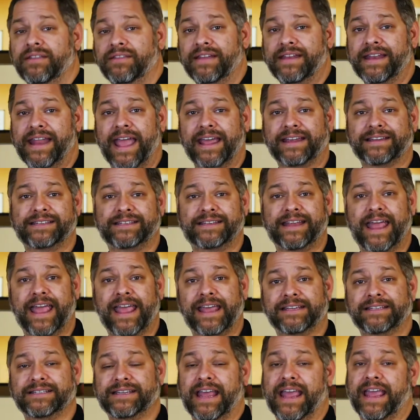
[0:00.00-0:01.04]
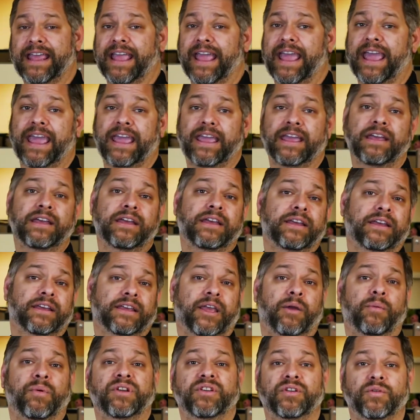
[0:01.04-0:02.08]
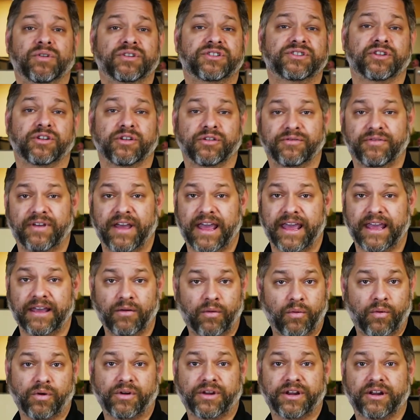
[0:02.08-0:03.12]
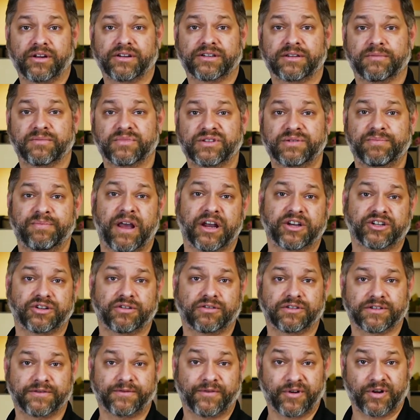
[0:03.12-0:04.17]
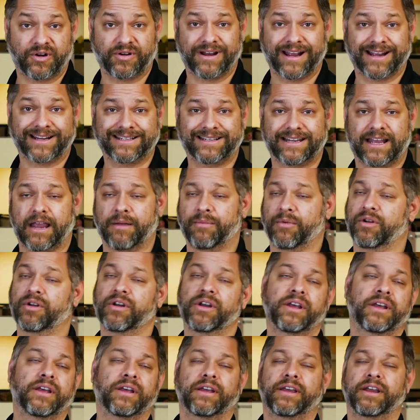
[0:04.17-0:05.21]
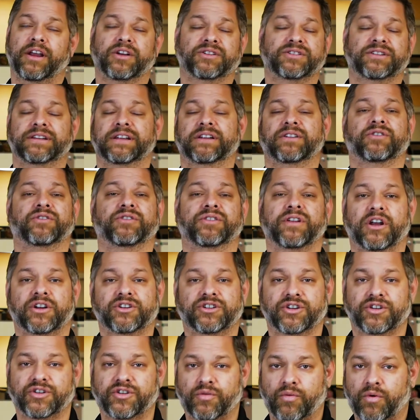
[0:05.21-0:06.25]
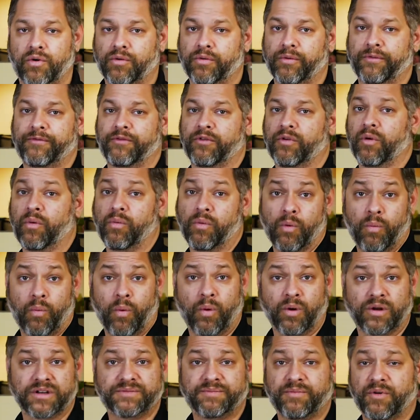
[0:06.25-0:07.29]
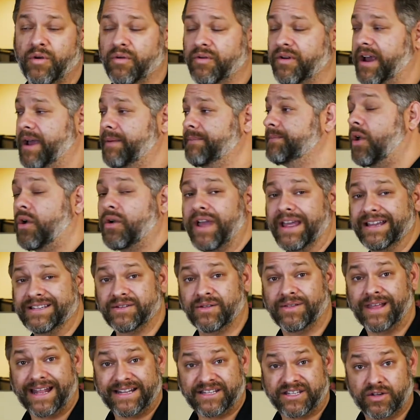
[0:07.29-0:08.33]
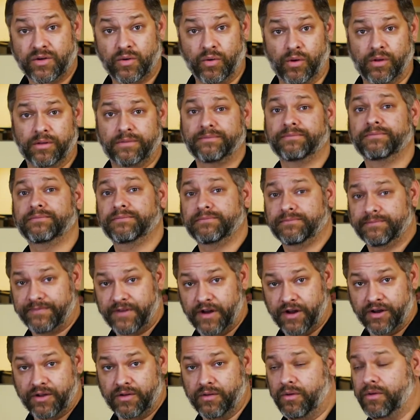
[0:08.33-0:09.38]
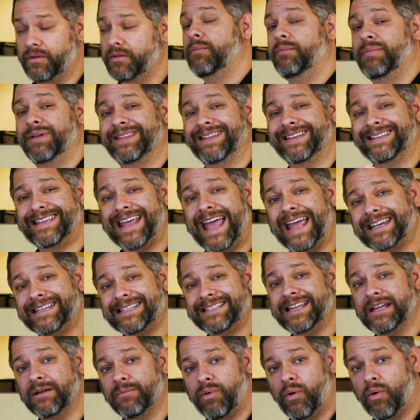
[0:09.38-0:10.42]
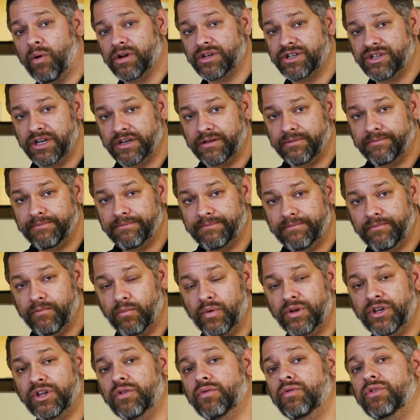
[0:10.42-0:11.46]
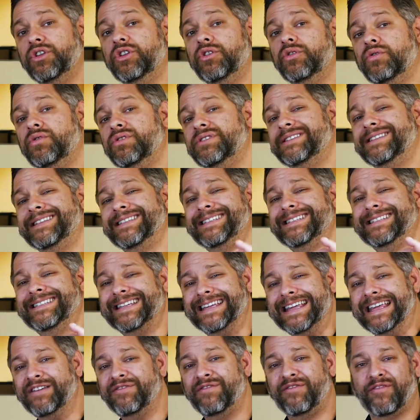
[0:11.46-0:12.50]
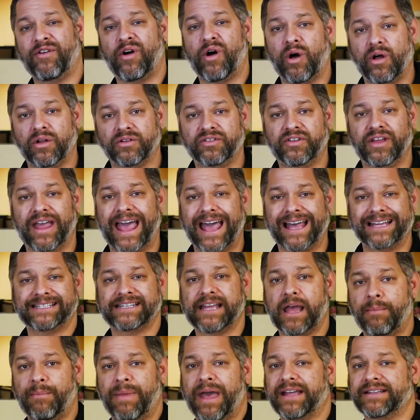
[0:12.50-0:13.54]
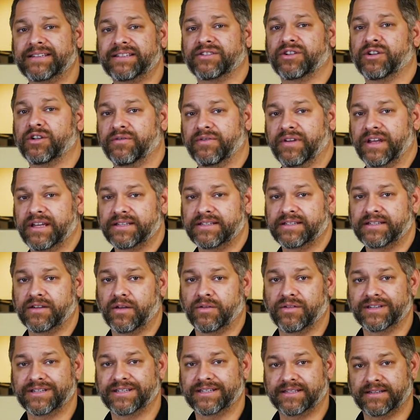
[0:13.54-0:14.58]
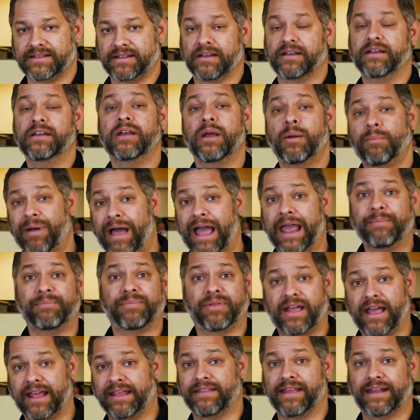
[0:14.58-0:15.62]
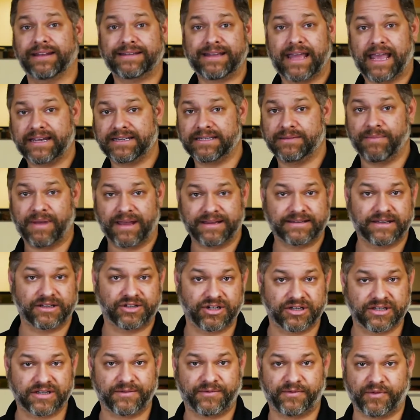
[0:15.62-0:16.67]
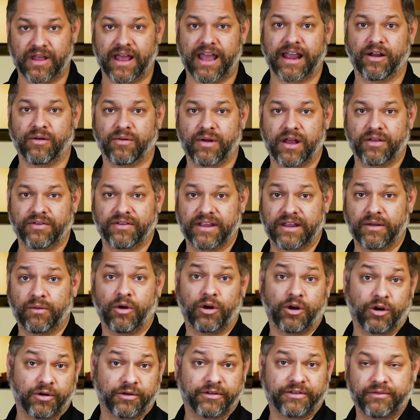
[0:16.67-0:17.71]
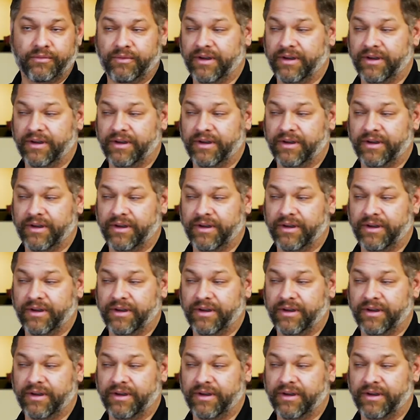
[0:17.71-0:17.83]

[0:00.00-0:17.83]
the next day saying, hey, can we do a survey or here's some specials for your next time or here's an introduction to our referral rewards program. Okay, so that's cool. Very cool. But the texting portion, when you use the default SMS service, so this is the pipeline that text messages fly around the earth